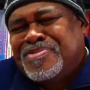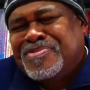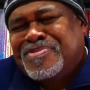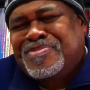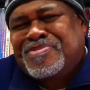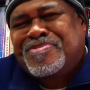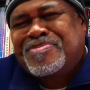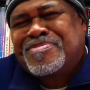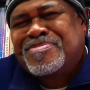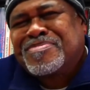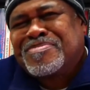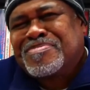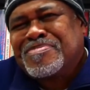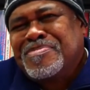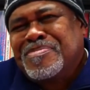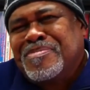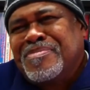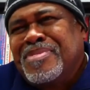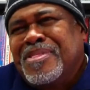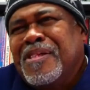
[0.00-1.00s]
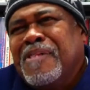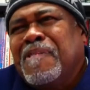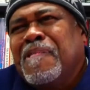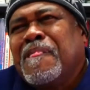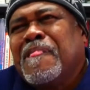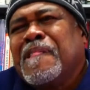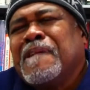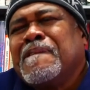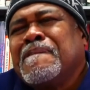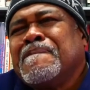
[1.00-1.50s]
yeah. So, so
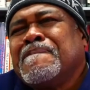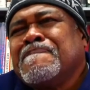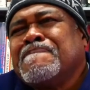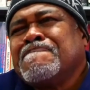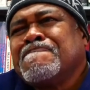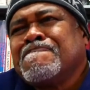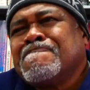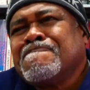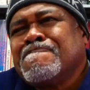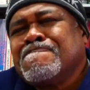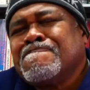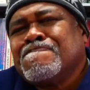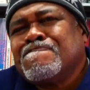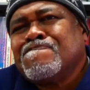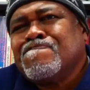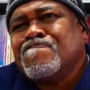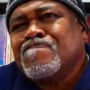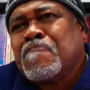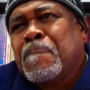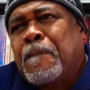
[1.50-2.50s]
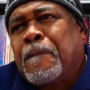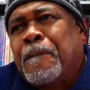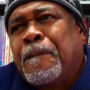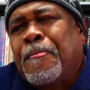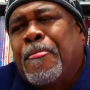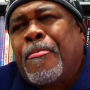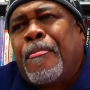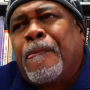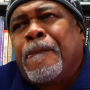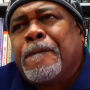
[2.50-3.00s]
did you? So when,
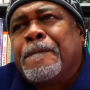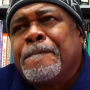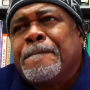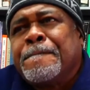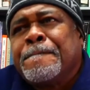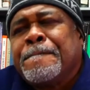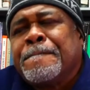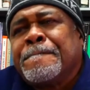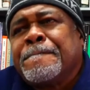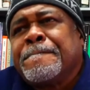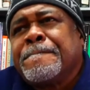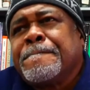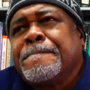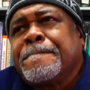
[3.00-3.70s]
um,